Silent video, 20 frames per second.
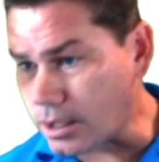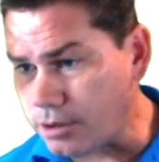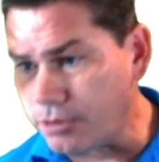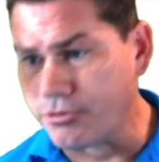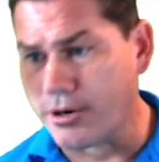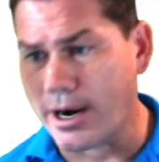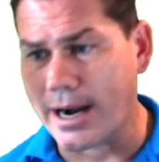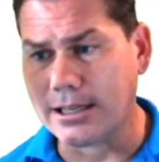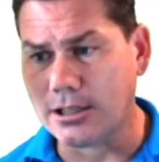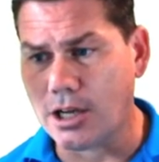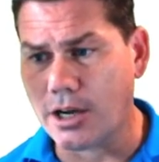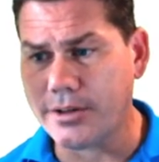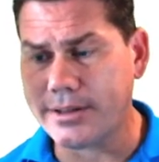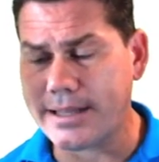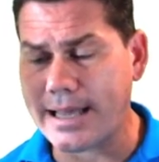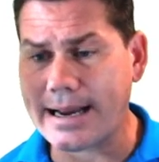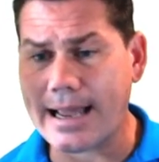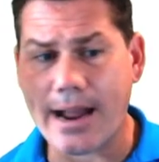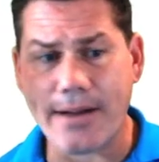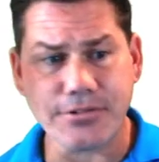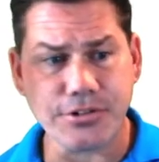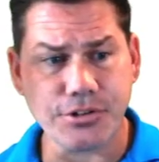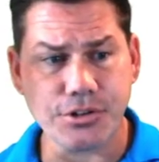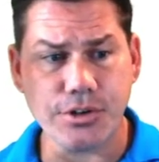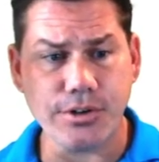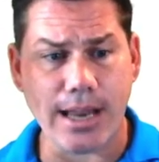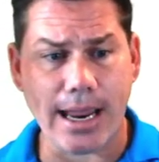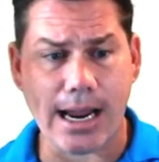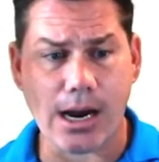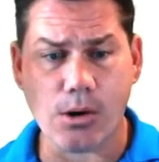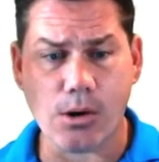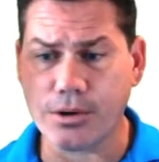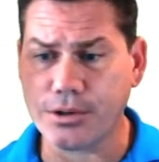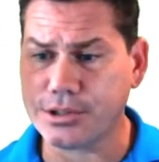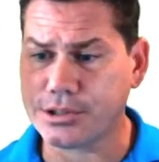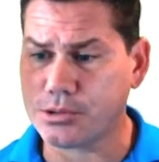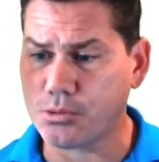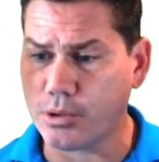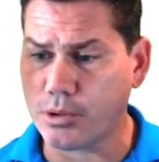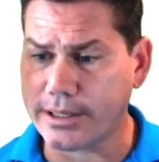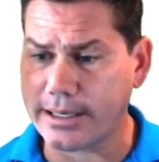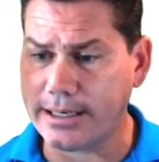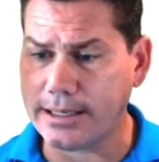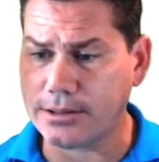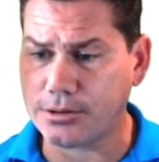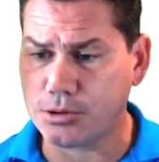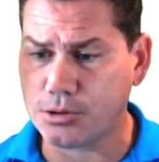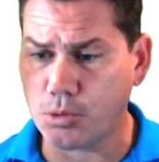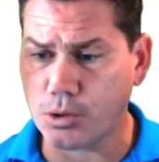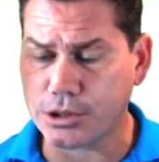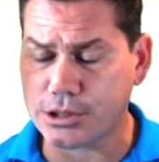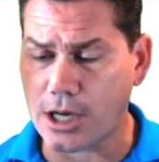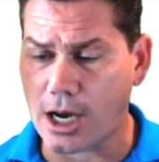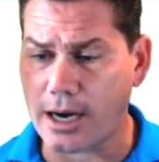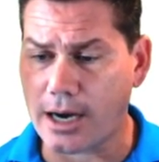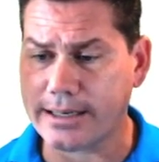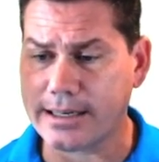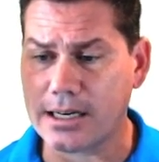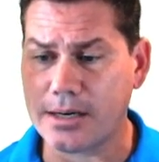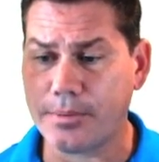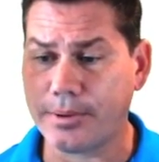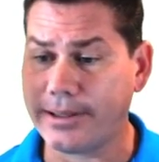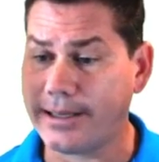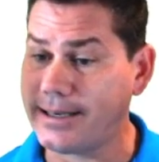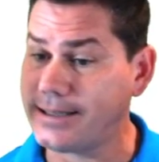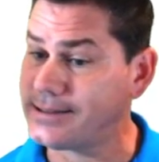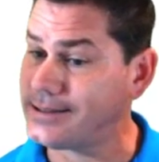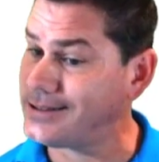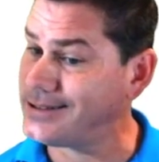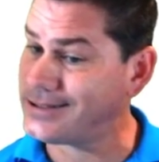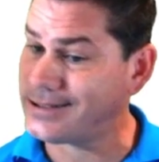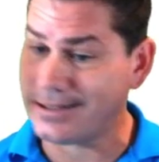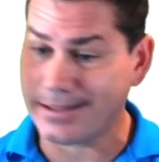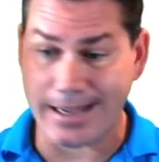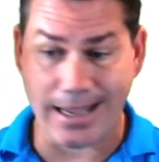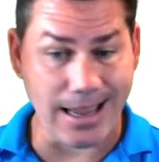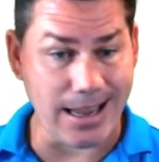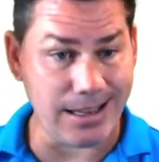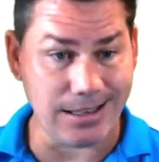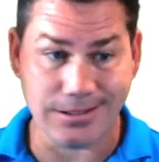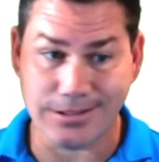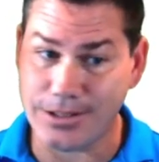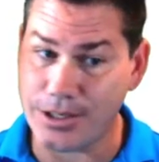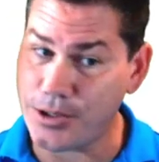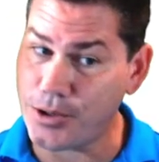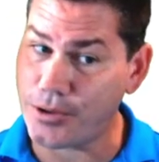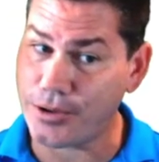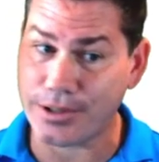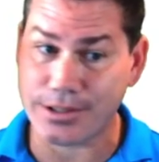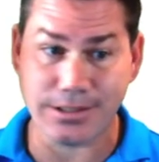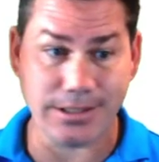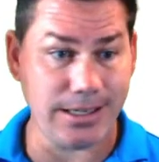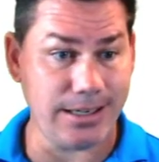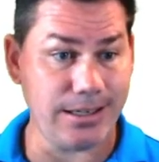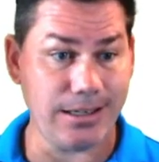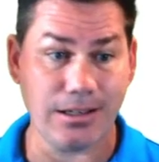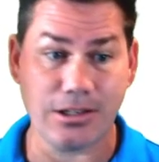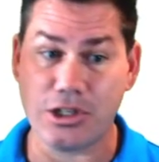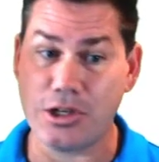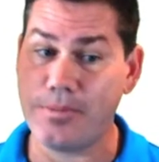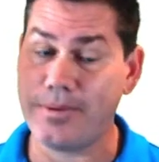right along that afternoon hours we're get we're talking into places yeah new york city you've